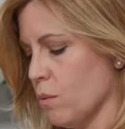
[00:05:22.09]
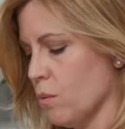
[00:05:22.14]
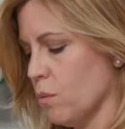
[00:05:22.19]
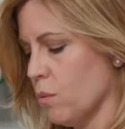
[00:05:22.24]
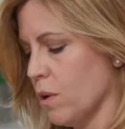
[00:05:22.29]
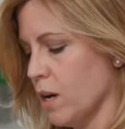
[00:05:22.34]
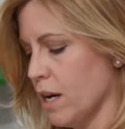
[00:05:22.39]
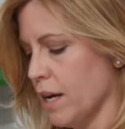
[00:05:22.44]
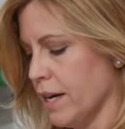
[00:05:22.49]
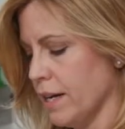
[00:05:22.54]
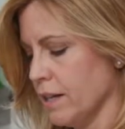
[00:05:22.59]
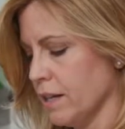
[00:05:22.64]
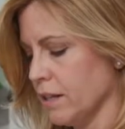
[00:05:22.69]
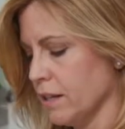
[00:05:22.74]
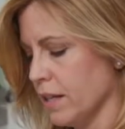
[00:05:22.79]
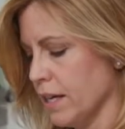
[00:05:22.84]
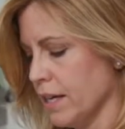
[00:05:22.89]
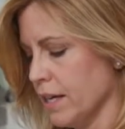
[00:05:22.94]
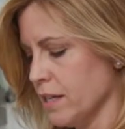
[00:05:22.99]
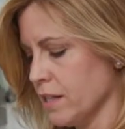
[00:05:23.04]
Wine
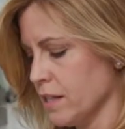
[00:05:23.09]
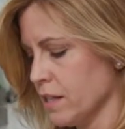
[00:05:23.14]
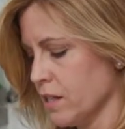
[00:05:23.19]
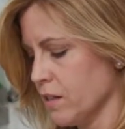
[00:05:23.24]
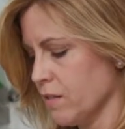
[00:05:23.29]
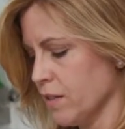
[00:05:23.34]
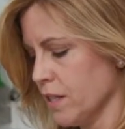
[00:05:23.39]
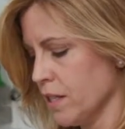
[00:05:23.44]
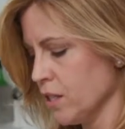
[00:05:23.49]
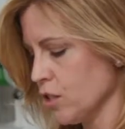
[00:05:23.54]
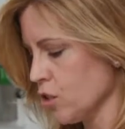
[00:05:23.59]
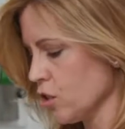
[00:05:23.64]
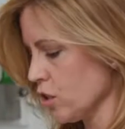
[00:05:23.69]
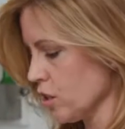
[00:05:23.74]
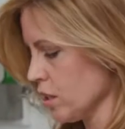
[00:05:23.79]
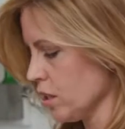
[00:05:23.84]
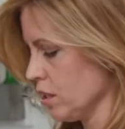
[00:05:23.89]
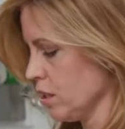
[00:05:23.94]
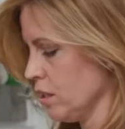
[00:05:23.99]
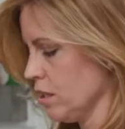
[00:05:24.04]
glaze is
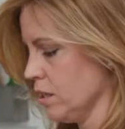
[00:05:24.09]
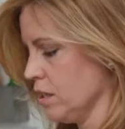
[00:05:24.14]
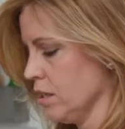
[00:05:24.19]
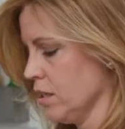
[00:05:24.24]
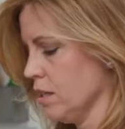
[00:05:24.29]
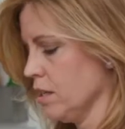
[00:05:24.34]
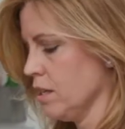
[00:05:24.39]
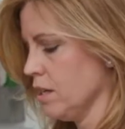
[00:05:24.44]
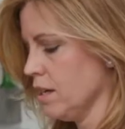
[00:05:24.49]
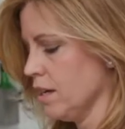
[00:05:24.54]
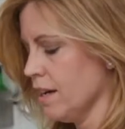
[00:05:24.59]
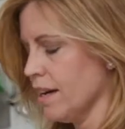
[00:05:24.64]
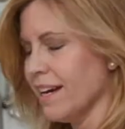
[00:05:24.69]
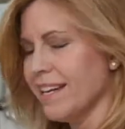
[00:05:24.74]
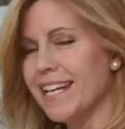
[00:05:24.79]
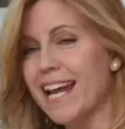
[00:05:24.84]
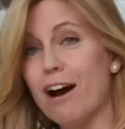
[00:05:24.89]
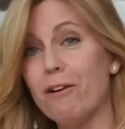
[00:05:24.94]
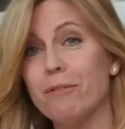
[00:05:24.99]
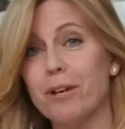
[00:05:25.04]
finished.
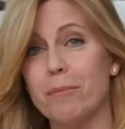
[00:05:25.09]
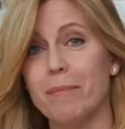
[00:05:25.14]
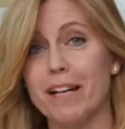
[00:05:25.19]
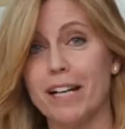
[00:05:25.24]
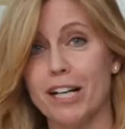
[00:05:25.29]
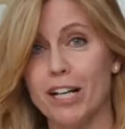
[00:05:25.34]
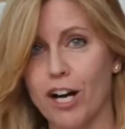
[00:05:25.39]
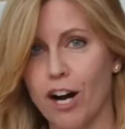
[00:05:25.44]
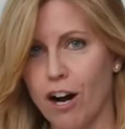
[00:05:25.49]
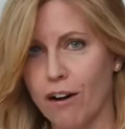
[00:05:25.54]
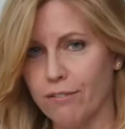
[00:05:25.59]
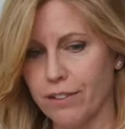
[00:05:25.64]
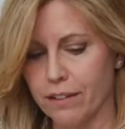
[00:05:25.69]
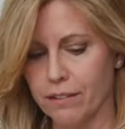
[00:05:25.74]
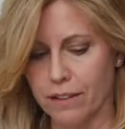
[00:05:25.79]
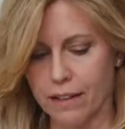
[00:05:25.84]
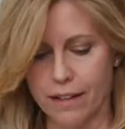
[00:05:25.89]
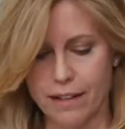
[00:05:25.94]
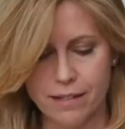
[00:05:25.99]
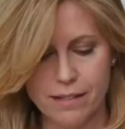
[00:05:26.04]
And now I'm going to make a coffee
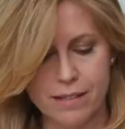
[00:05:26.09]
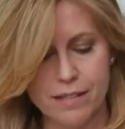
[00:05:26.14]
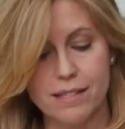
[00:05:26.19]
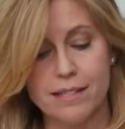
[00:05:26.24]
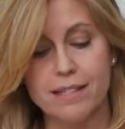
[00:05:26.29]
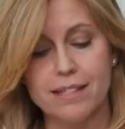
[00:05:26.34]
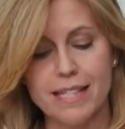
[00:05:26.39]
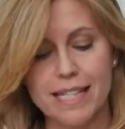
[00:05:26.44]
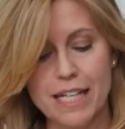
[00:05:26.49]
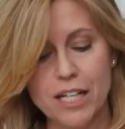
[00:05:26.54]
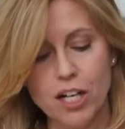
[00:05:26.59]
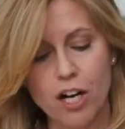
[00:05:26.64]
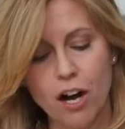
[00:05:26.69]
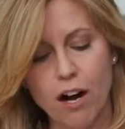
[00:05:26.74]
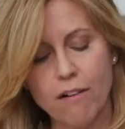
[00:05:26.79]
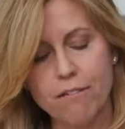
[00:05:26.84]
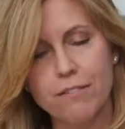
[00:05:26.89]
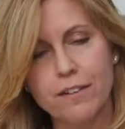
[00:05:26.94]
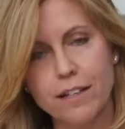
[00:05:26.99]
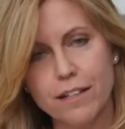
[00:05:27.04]
glaze. This is the
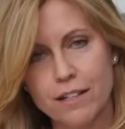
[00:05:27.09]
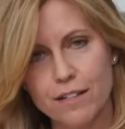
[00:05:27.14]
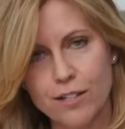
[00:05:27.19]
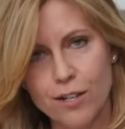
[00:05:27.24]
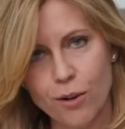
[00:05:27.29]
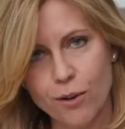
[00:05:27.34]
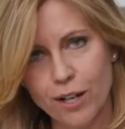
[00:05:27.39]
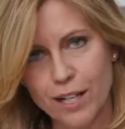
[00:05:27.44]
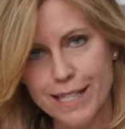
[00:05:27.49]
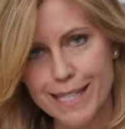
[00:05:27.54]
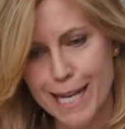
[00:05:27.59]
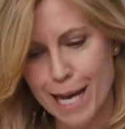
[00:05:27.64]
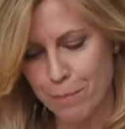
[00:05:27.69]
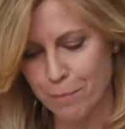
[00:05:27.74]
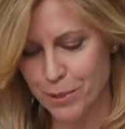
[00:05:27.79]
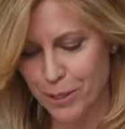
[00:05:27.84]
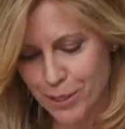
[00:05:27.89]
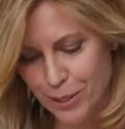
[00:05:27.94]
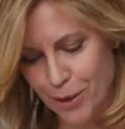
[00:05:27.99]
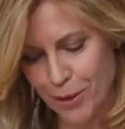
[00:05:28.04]
Coffee and Donuts
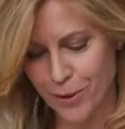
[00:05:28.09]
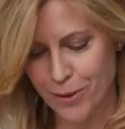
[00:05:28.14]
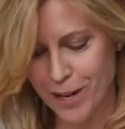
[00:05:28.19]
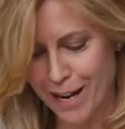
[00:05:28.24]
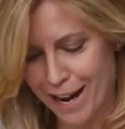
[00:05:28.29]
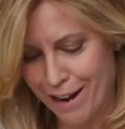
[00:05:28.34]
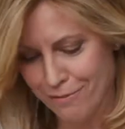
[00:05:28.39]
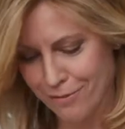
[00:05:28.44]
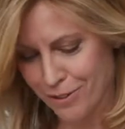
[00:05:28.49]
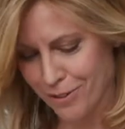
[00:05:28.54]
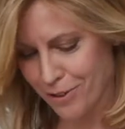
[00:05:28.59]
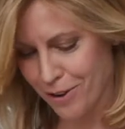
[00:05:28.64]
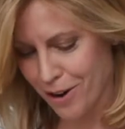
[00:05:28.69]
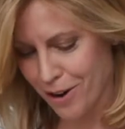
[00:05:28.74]
episode after